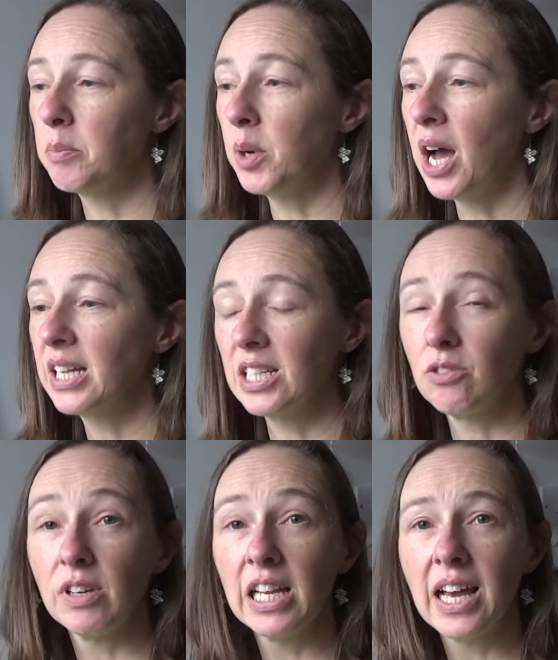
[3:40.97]
but I
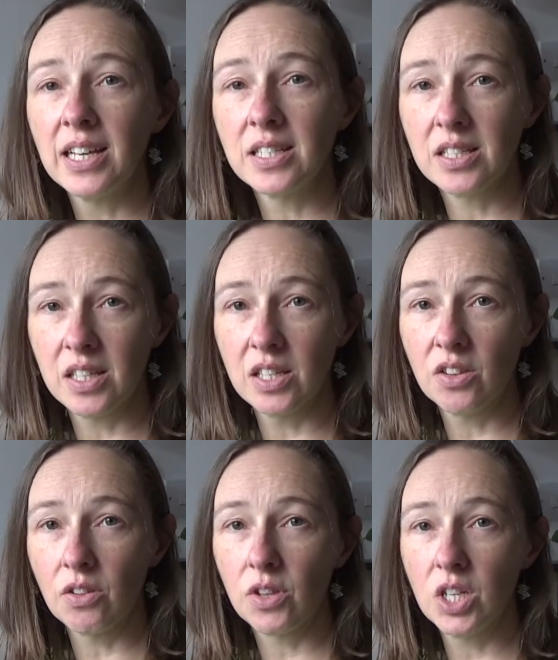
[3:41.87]
did realise that
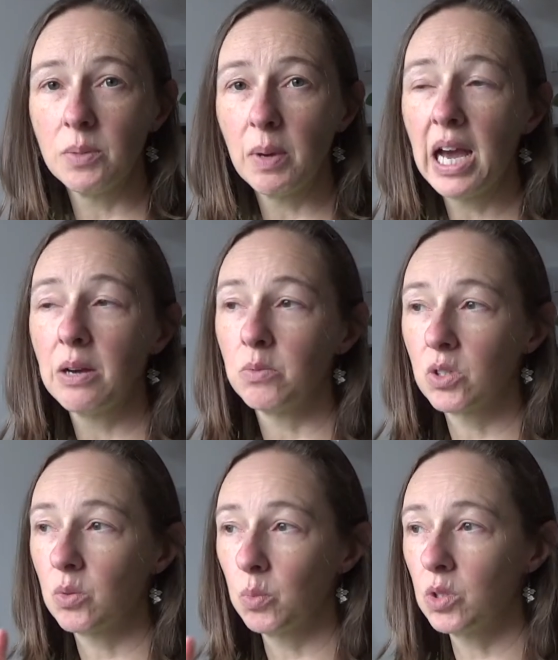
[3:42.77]
the
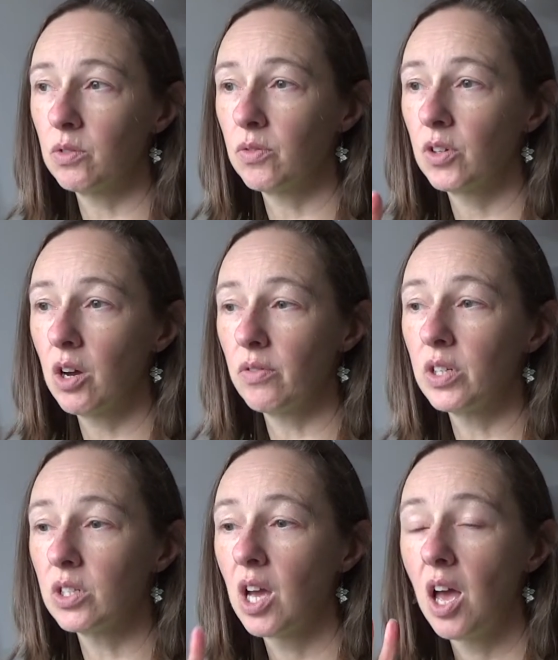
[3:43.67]
£30 would have
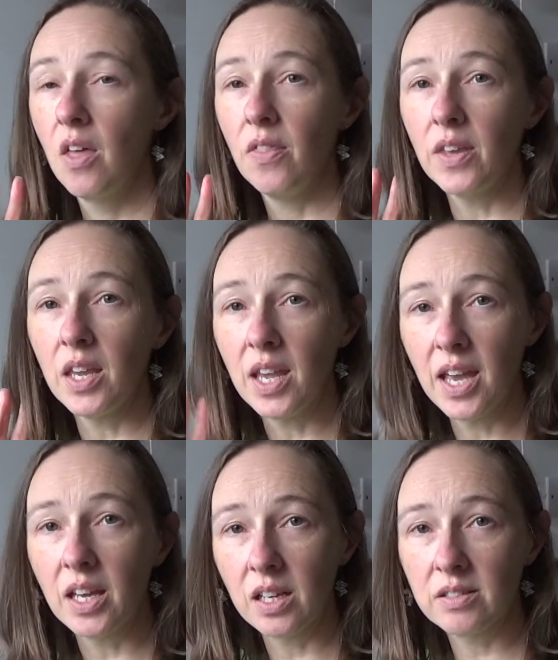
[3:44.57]
covered the
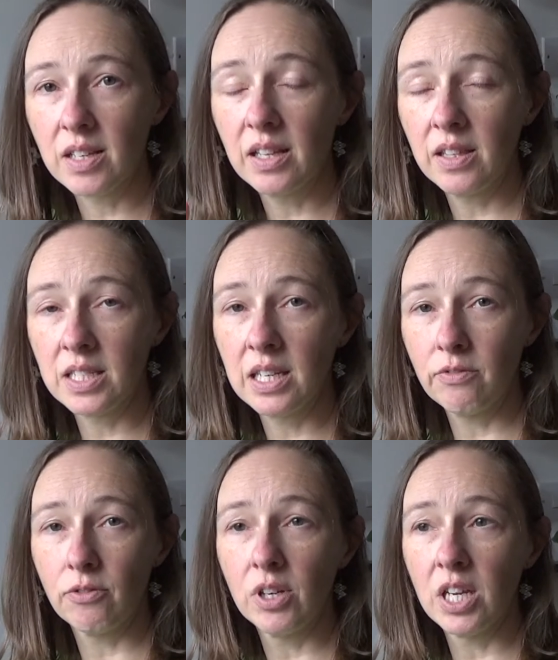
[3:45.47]
inks and the
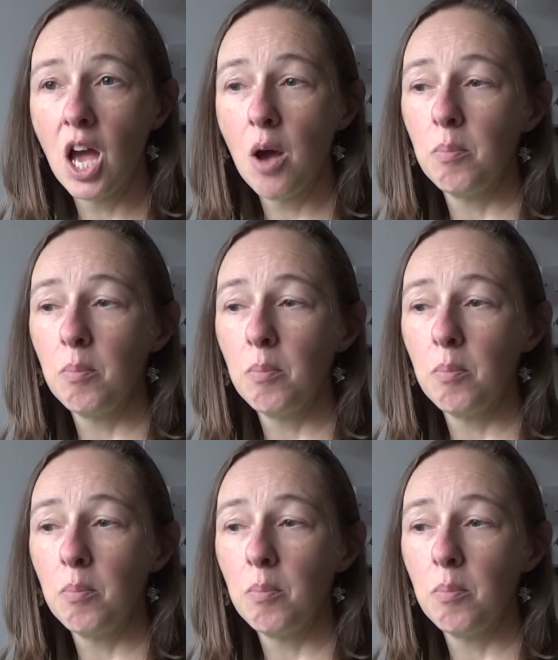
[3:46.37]
delivery,